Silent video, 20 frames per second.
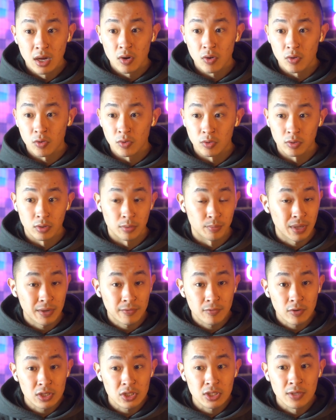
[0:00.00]
or
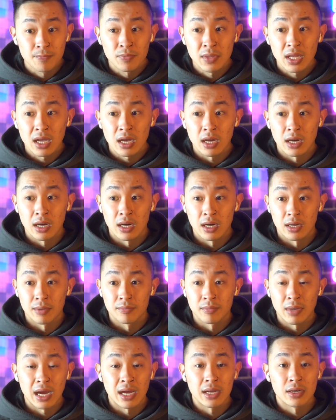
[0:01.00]
beverage,
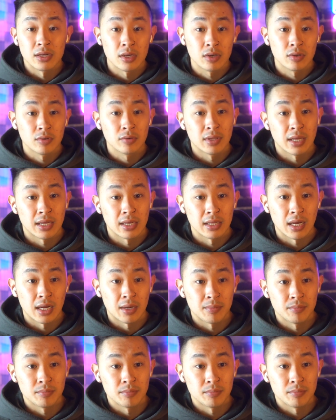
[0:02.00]
I know that